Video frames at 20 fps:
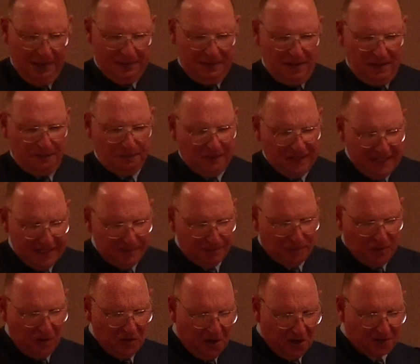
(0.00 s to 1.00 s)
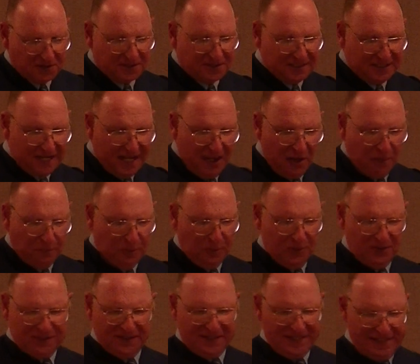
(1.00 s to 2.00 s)
The people are still
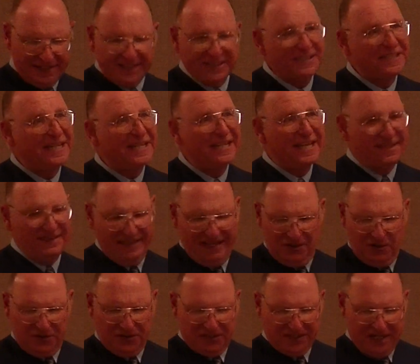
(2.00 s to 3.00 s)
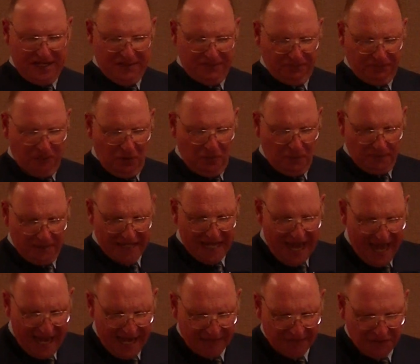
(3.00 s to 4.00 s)
persisting in their sinful
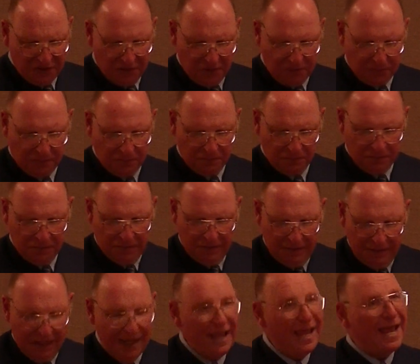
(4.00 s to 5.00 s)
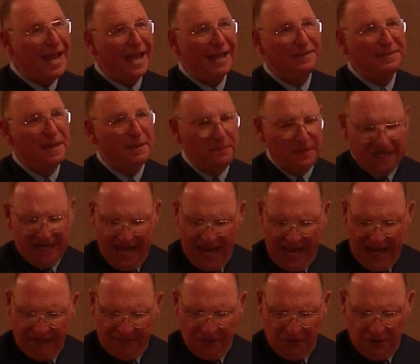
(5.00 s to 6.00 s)
behavior. And the
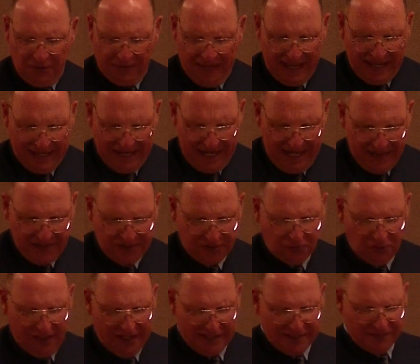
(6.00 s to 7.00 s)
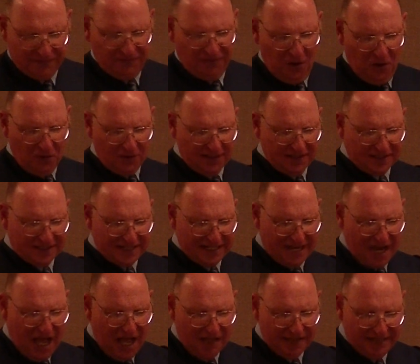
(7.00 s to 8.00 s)
behavior that Ezra is
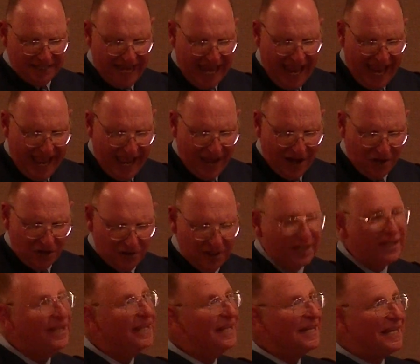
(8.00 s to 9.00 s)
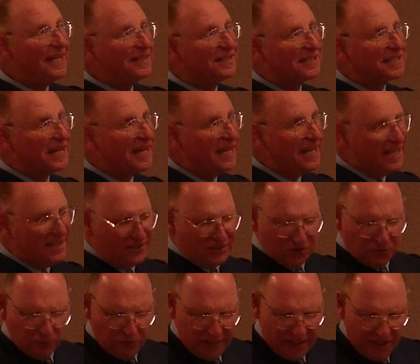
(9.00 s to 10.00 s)
focusing on now is
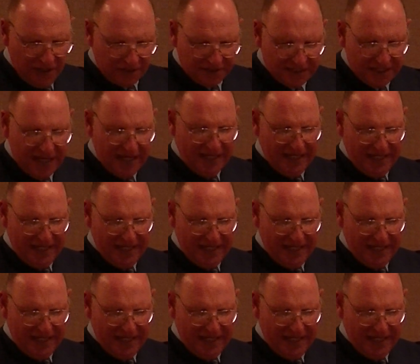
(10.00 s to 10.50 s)
Israel's